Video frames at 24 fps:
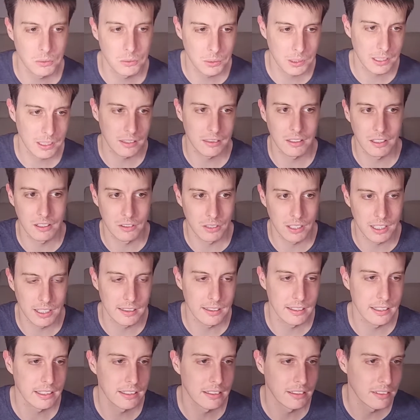Once we get the
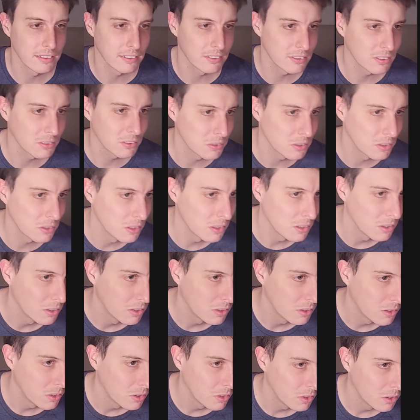green letters,
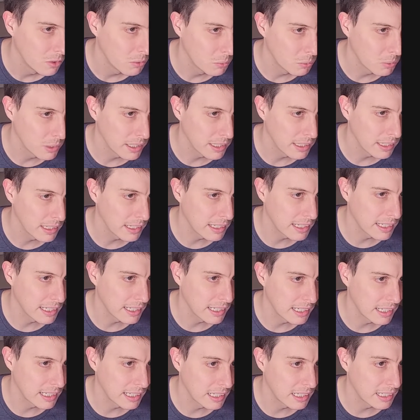we
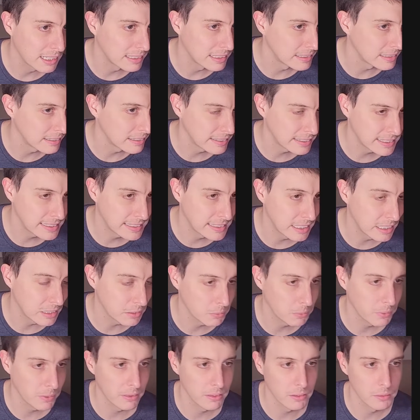are
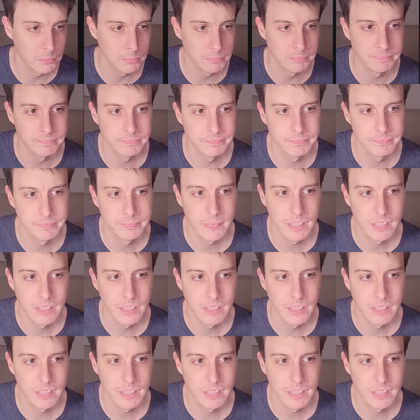stuck with them.